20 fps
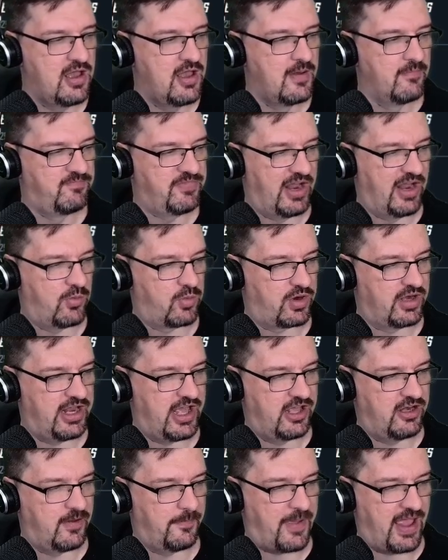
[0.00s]
and we're going to end
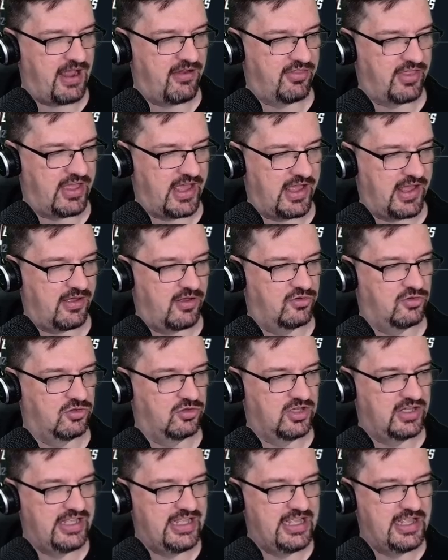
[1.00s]
up having that
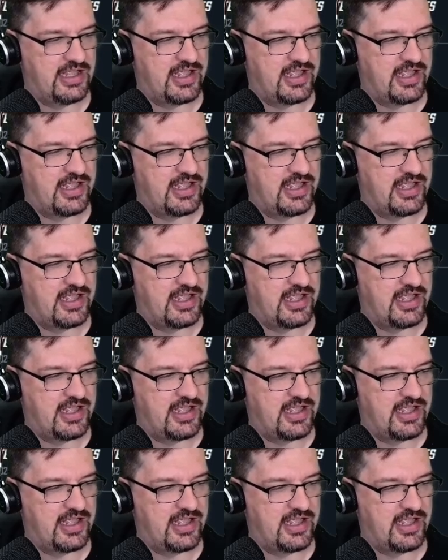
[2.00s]
league